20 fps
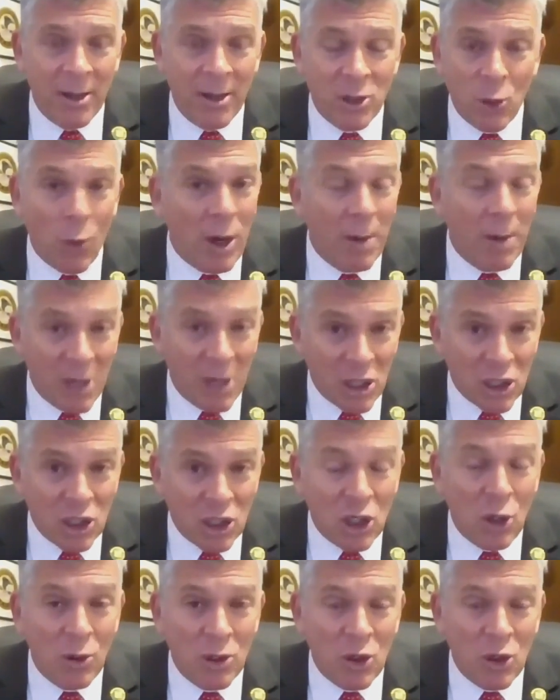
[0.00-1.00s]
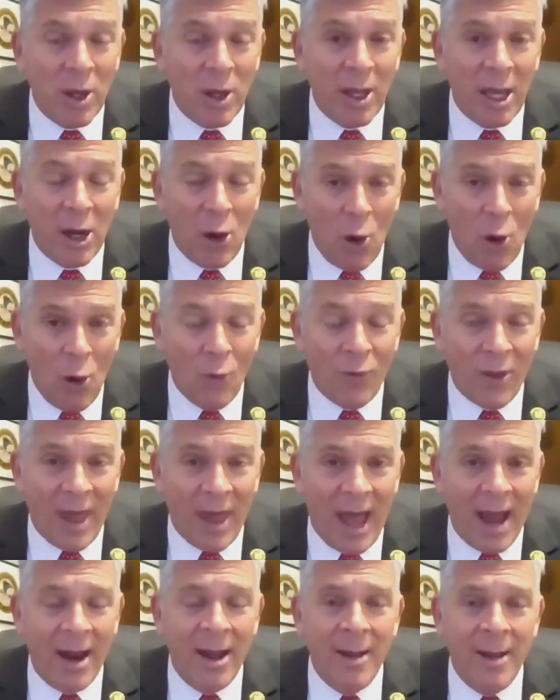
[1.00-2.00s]
So we're going to be $2 trillion over
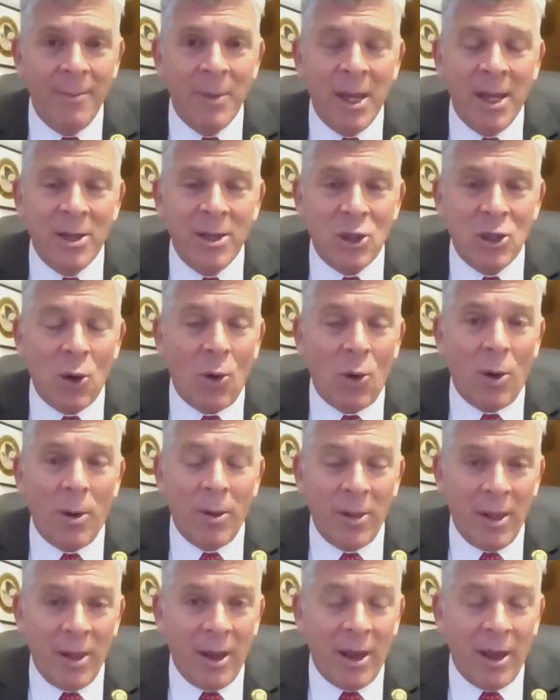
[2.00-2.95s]
that. So